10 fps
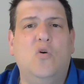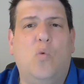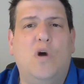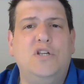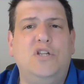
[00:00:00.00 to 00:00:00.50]

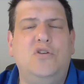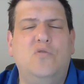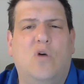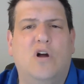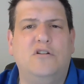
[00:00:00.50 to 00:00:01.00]
What do you
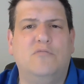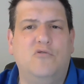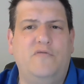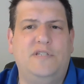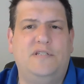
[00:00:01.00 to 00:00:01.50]
want your
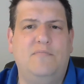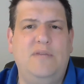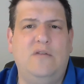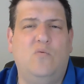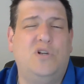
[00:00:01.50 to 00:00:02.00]
movies to
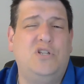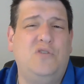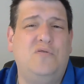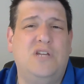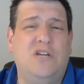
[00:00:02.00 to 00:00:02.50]
be? What do
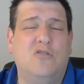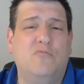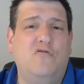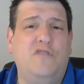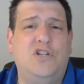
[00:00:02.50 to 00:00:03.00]
you think your
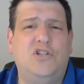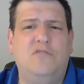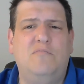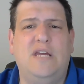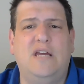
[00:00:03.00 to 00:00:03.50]
movies
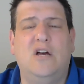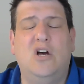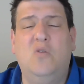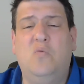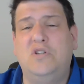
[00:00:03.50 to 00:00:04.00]
should be?
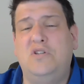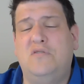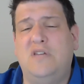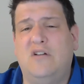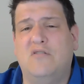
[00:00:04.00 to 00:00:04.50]
What do you
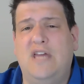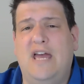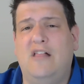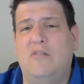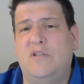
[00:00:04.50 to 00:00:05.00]
think are the
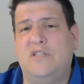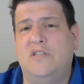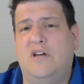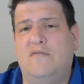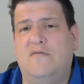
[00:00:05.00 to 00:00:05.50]
elements
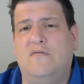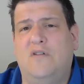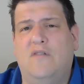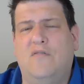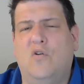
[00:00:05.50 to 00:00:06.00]
of
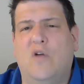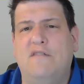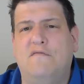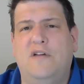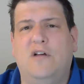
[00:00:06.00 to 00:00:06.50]
a great
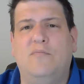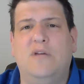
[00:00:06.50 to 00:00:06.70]
film?